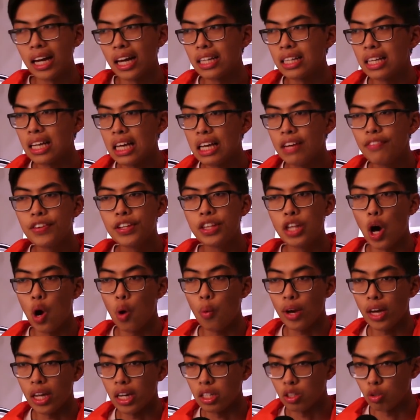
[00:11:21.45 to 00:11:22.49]
And even though
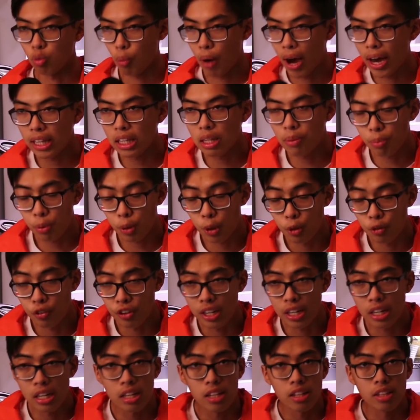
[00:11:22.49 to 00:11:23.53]
it is widely
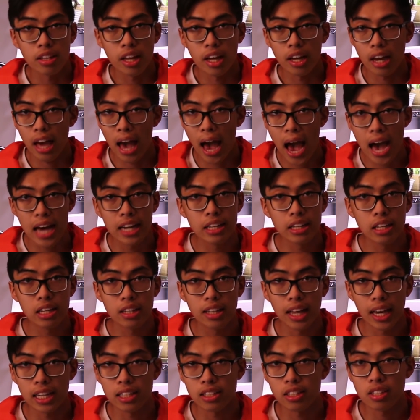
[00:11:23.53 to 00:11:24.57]
proven that adding a
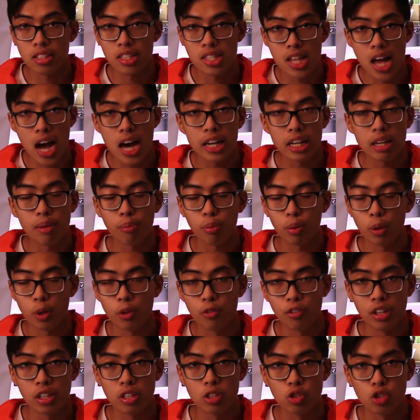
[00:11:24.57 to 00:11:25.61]
lane does not
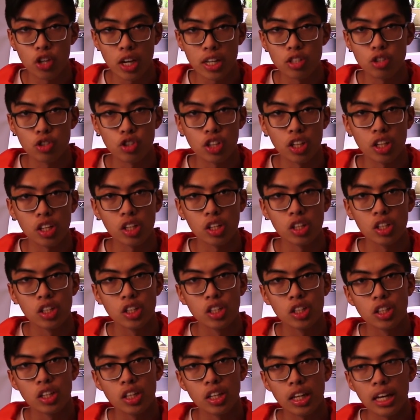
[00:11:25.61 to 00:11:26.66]
improve congestion,
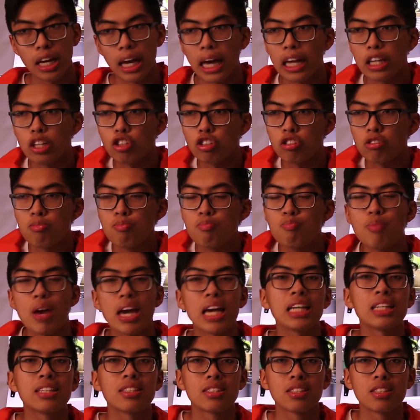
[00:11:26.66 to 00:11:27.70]
it just
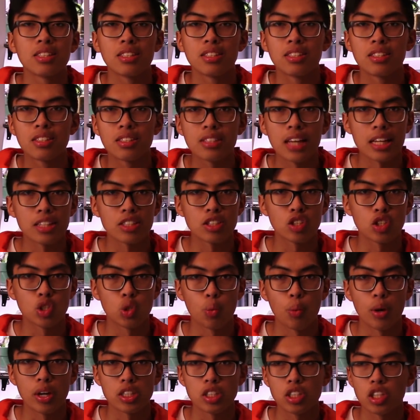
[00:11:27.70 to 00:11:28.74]
makes sense
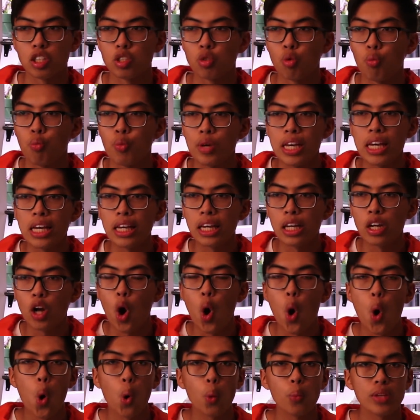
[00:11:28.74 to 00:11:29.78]
to us because we can
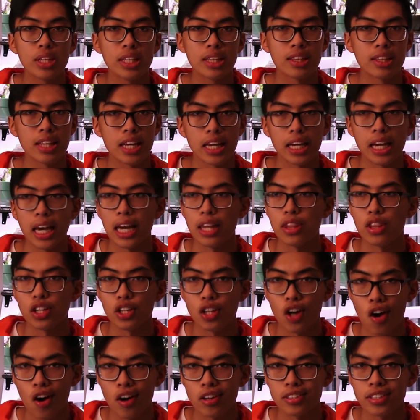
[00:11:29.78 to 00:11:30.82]
only think in the
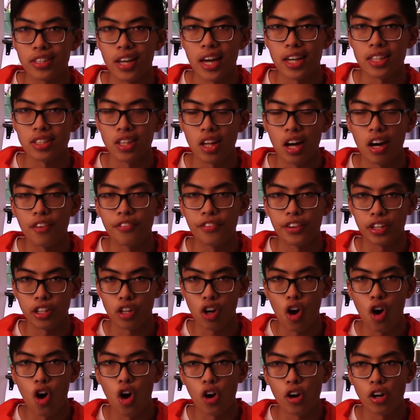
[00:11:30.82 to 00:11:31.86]
context of a
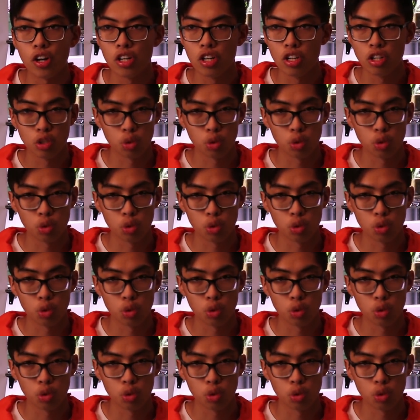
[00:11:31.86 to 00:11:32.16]
car.